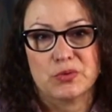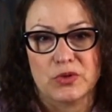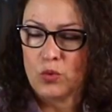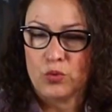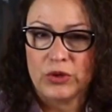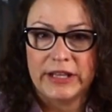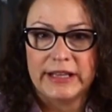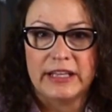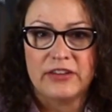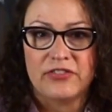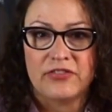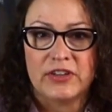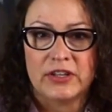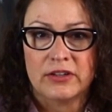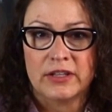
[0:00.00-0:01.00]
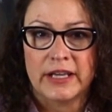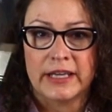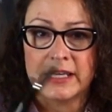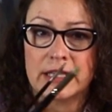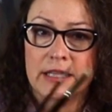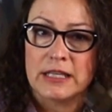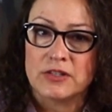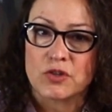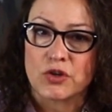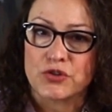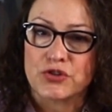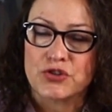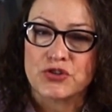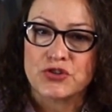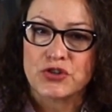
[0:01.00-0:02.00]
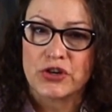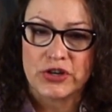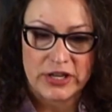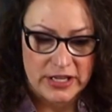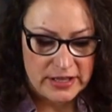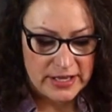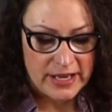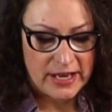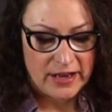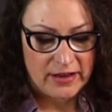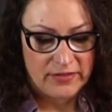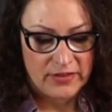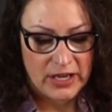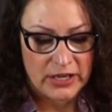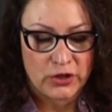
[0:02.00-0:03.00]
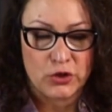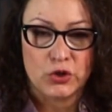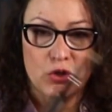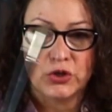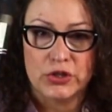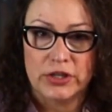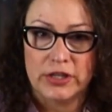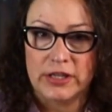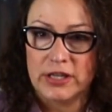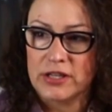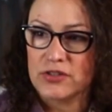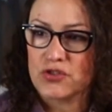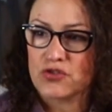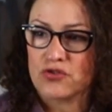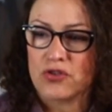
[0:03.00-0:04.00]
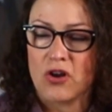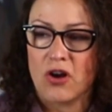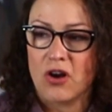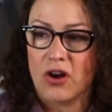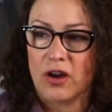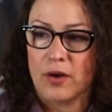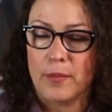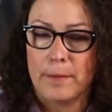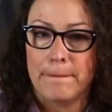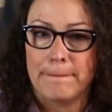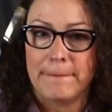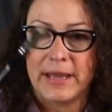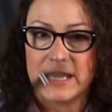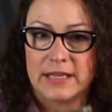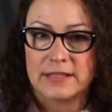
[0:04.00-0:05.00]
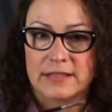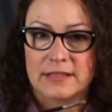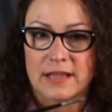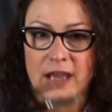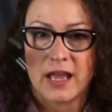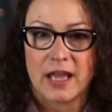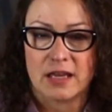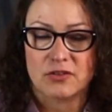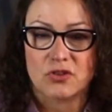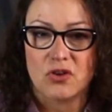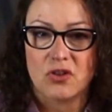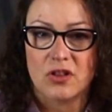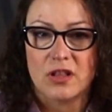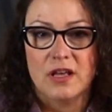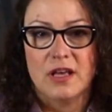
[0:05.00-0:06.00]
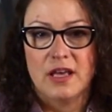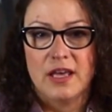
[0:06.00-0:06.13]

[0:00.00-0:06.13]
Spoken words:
Really feel like these are sturdy. They have a good, strong base handle.